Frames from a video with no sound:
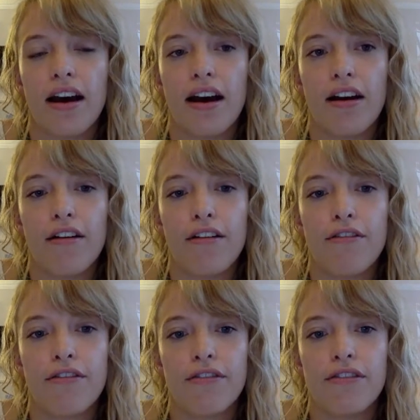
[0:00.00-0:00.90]
of
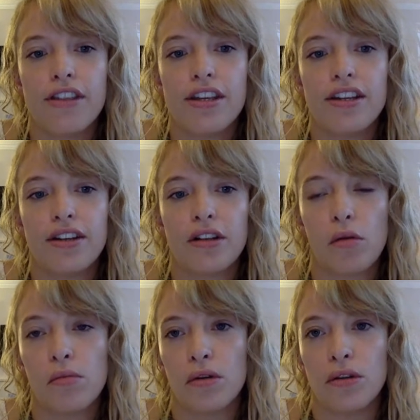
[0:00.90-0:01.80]
the
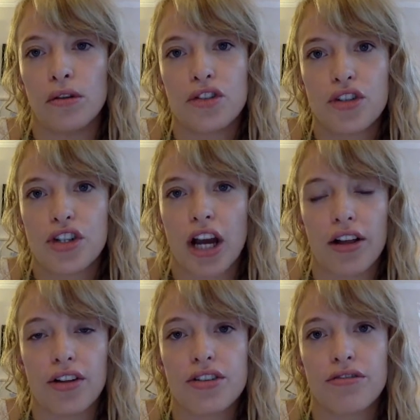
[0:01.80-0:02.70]
global
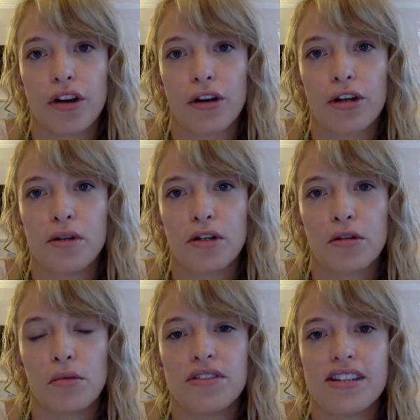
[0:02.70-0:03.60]
challenge of
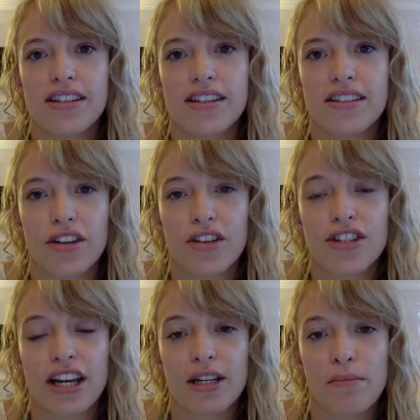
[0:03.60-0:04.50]
non-communicable diseases and
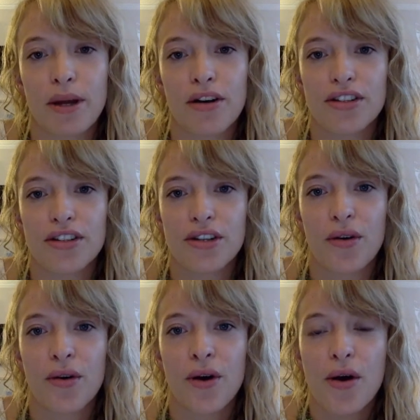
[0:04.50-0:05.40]
understand it better. And
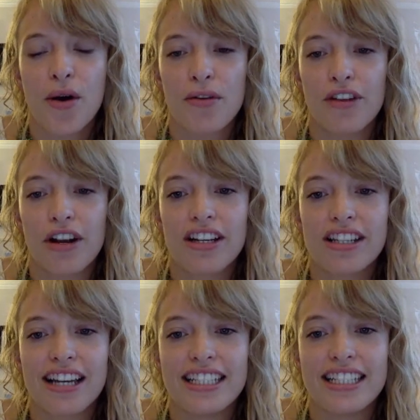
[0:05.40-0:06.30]
so we're very
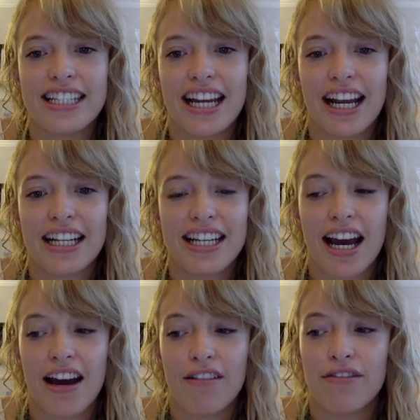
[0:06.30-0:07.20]
excited today to
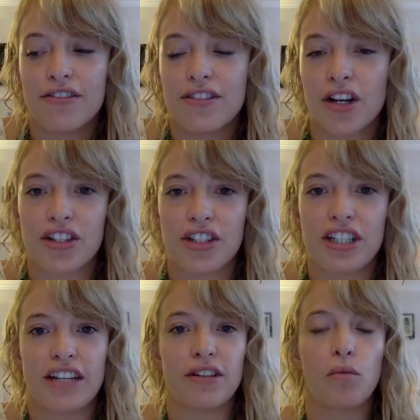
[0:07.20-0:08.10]
have Dr.
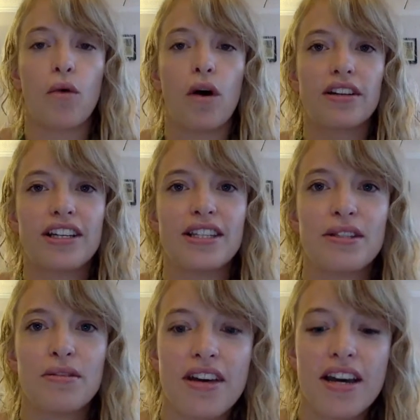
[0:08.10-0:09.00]
David
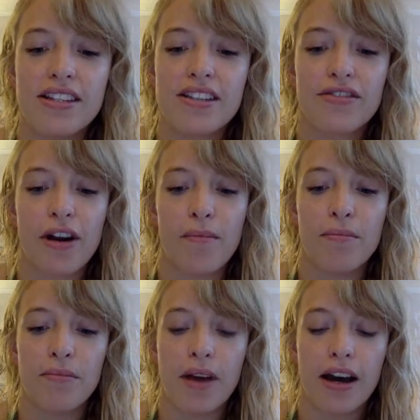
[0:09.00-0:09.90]
Watkins with us
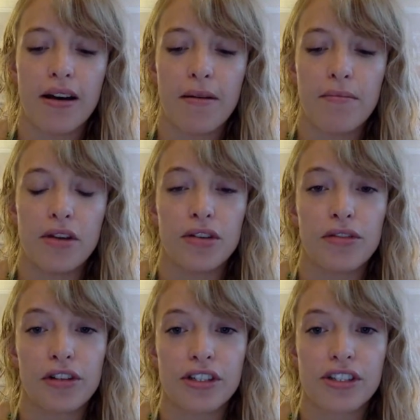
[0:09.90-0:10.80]
from the
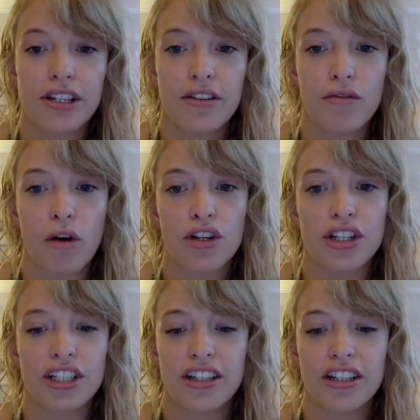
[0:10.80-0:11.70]
University of
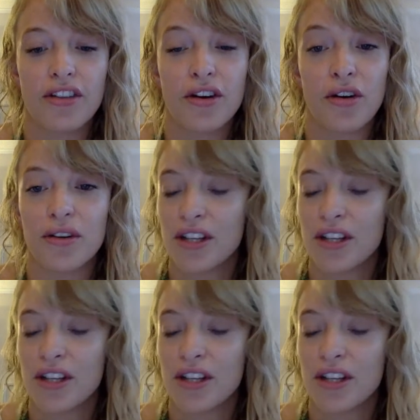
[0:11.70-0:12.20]
Washington, although